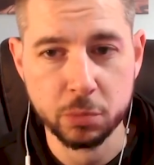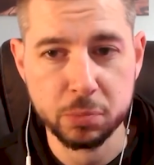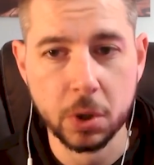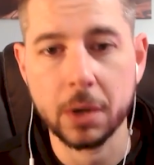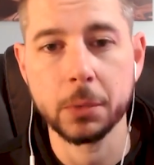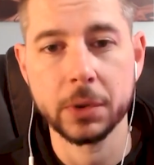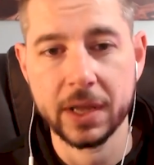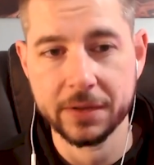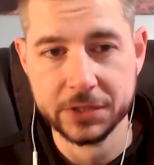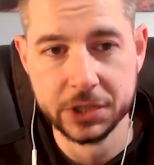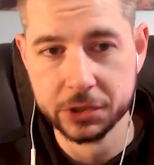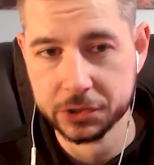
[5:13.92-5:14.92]
you probably
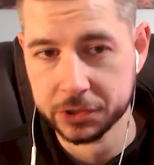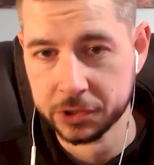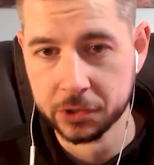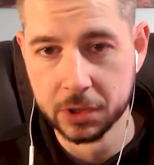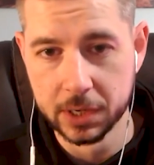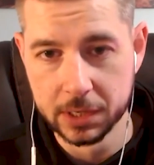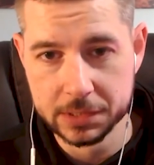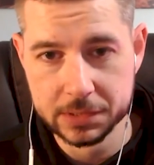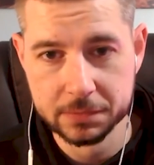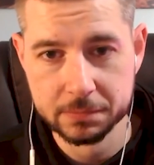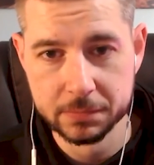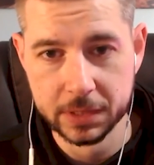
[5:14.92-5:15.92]
have tears in your
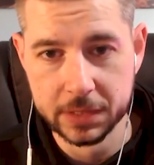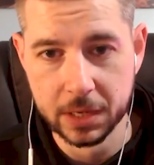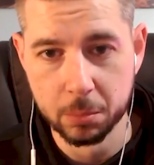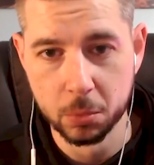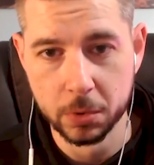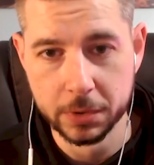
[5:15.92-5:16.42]
eyes at that